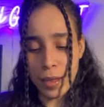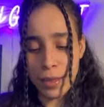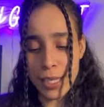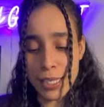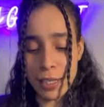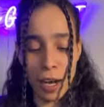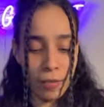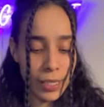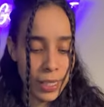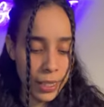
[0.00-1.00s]
This
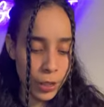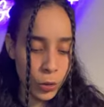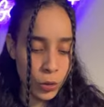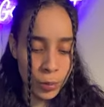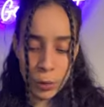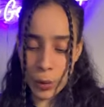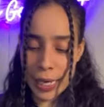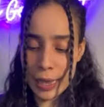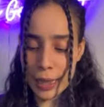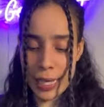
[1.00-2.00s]
love is going to do some
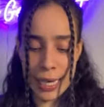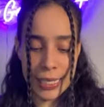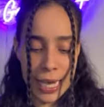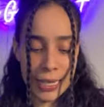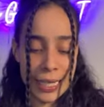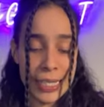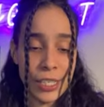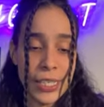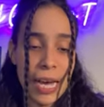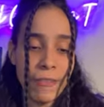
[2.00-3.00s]
great things. And
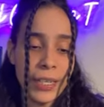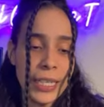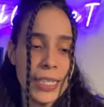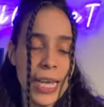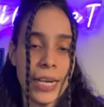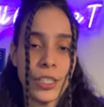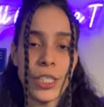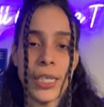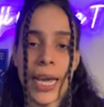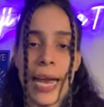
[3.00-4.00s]
there's definitely this
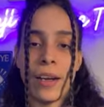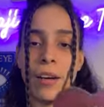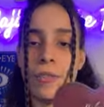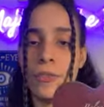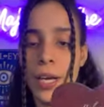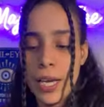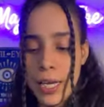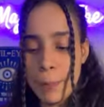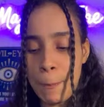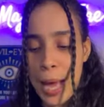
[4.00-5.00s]
energy again of
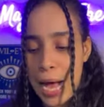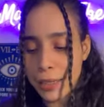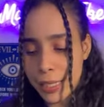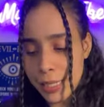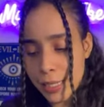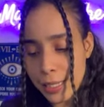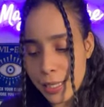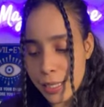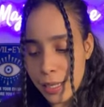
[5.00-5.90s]
balance.